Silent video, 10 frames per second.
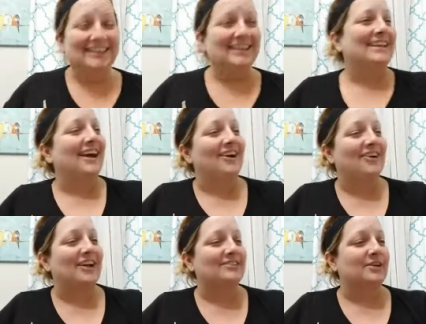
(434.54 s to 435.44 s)
Yeah,
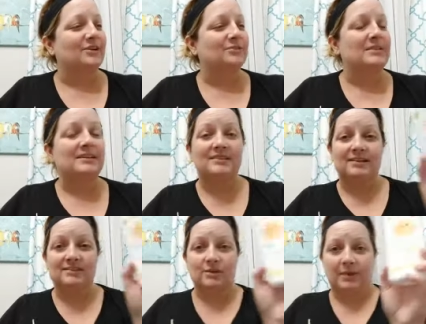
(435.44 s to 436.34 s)
okay, so here's one that's
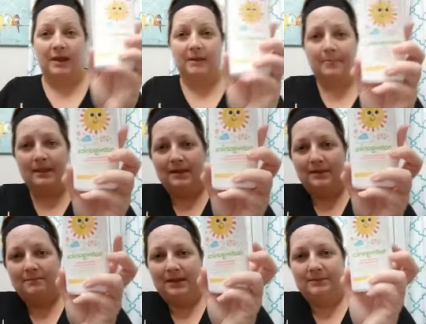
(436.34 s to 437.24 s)
not so bad.
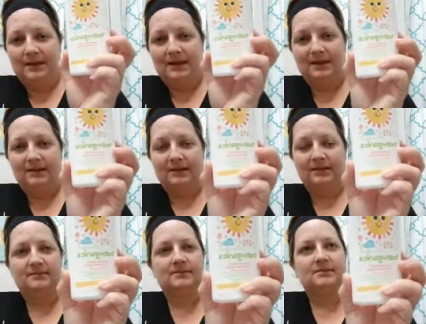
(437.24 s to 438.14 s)

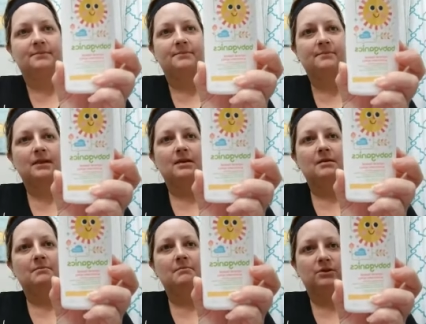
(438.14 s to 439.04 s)
Babyganics
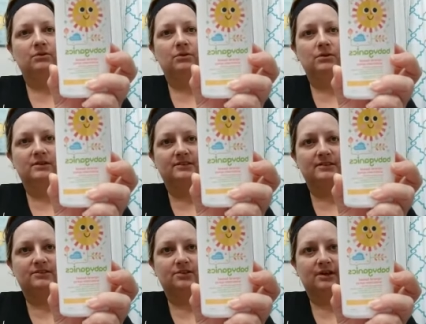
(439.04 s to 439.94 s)
mineral
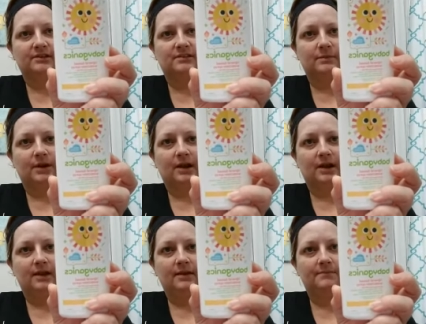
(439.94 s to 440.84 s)
sunscreen spray.